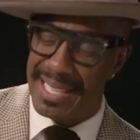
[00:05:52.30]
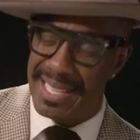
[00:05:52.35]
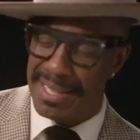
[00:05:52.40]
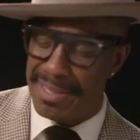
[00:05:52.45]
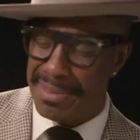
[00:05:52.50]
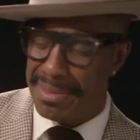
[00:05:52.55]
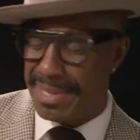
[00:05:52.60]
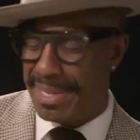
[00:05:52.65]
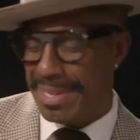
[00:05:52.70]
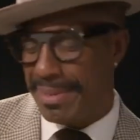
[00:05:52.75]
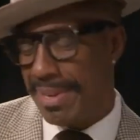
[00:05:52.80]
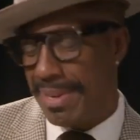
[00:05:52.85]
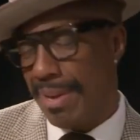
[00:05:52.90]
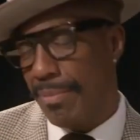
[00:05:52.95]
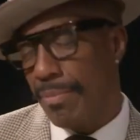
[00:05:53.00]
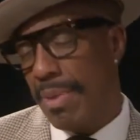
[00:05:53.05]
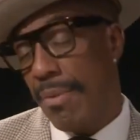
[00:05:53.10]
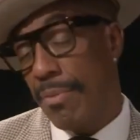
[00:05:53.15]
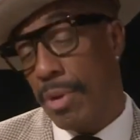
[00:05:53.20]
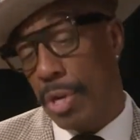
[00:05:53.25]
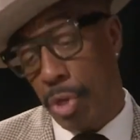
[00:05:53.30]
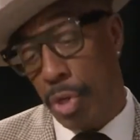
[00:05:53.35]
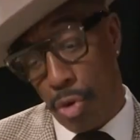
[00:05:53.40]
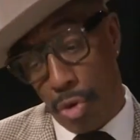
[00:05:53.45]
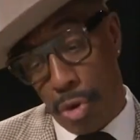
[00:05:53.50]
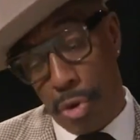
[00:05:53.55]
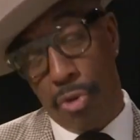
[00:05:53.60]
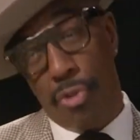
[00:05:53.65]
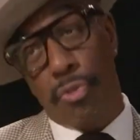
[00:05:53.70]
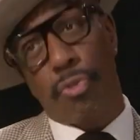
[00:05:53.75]
You know, I'm having a
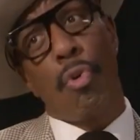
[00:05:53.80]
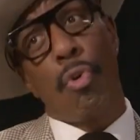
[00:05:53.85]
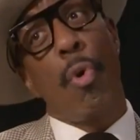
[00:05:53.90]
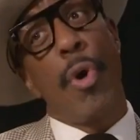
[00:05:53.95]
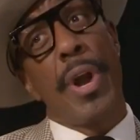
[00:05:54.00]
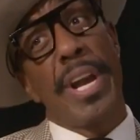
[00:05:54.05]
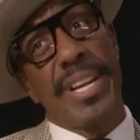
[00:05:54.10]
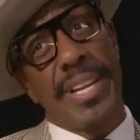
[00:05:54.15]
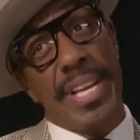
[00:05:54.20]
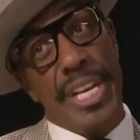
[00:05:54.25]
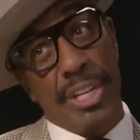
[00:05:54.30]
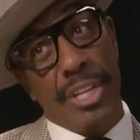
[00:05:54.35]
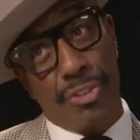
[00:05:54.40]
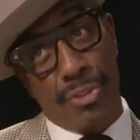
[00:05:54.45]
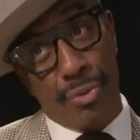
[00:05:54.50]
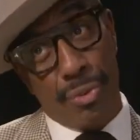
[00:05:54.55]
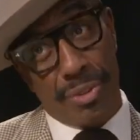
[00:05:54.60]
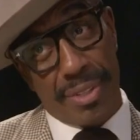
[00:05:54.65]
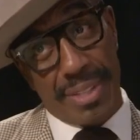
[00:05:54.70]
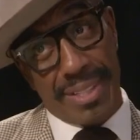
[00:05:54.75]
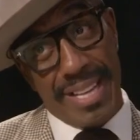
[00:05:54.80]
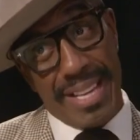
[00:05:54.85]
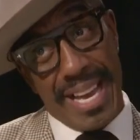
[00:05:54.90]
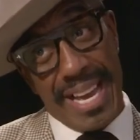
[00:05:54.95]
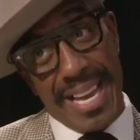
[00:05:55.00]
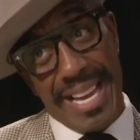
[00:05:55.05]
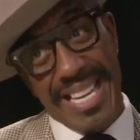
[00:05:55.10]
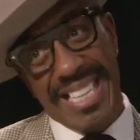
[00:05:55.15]
little groin issue today. You know